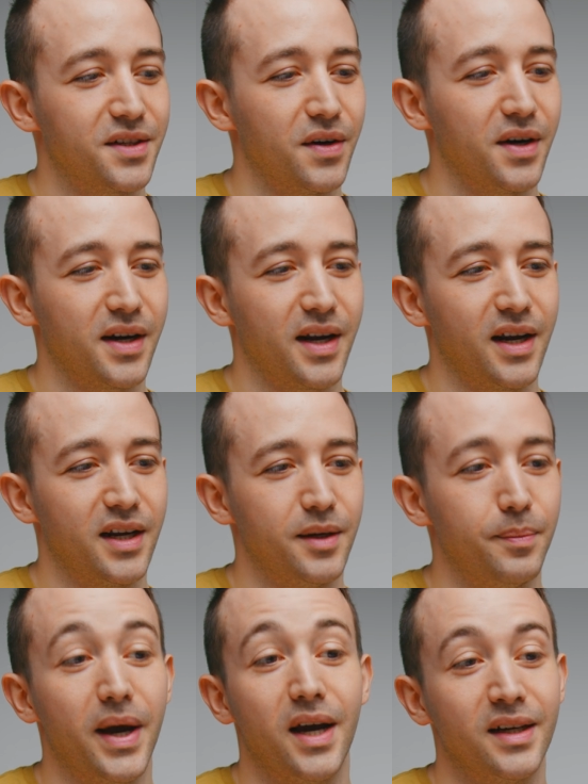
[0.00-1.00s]
got a
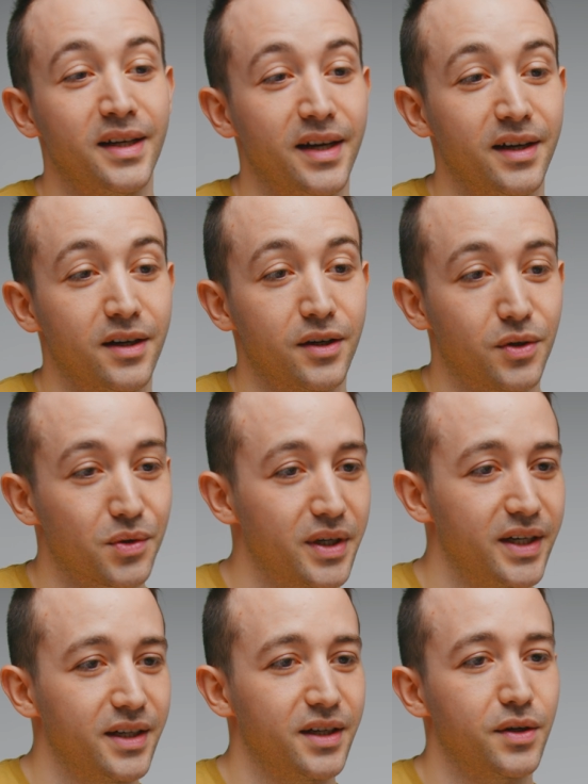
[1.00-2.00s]
Pangea
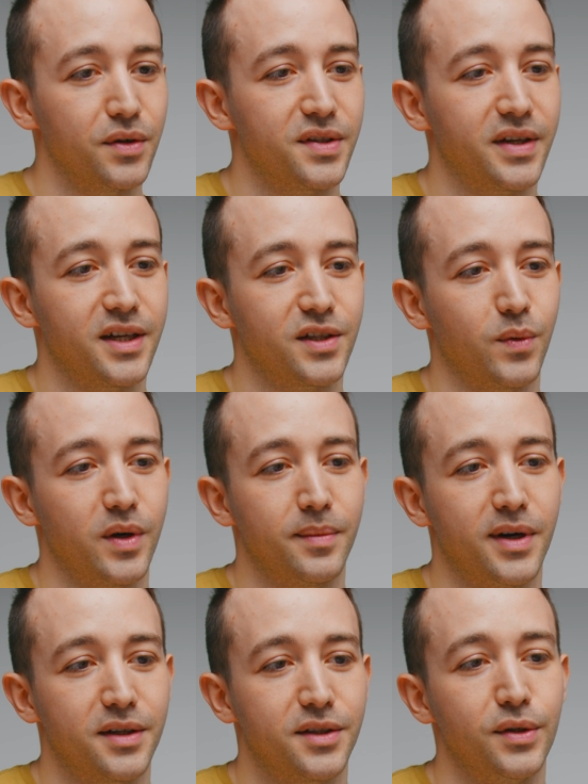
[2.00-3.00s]
Green Ghost S1
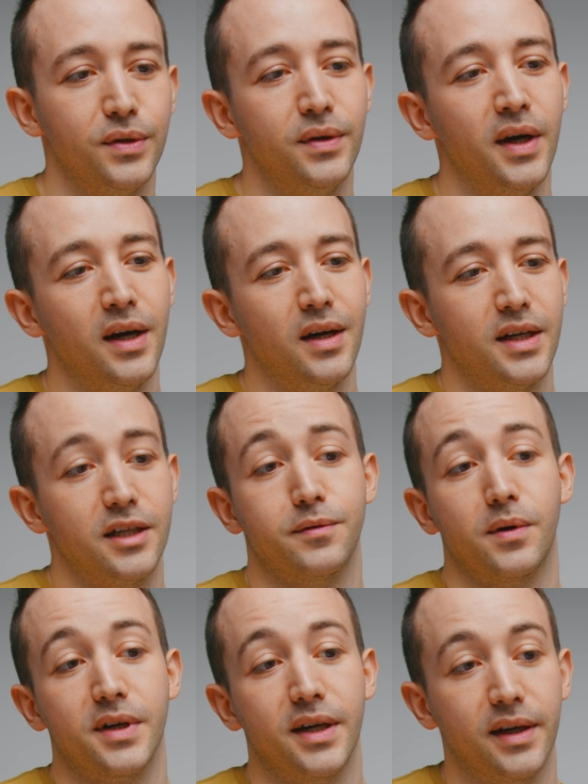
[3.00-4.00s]
Mark II. He's
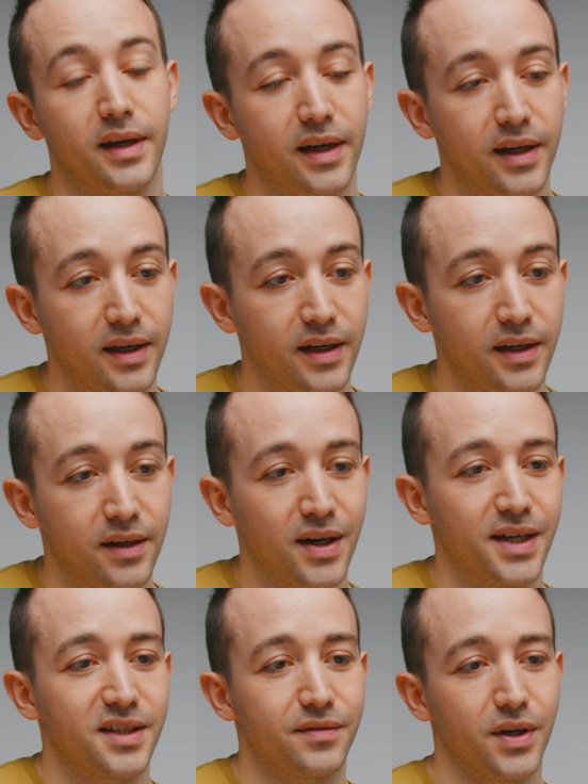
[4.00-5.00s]
rocking a
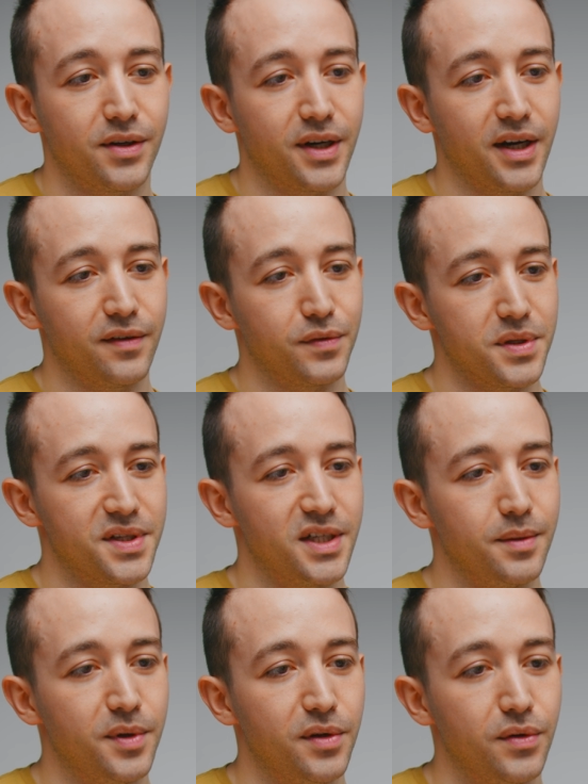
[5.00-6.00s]
9700K for the
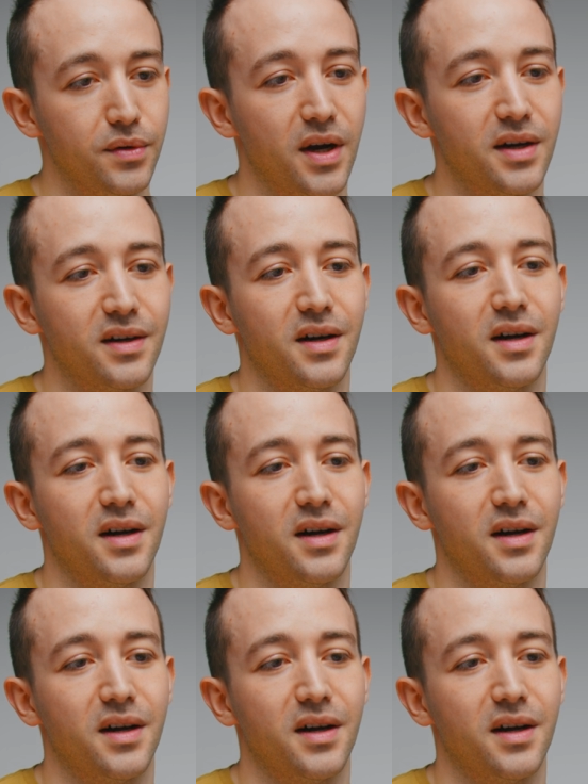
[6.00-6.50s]
CPU and an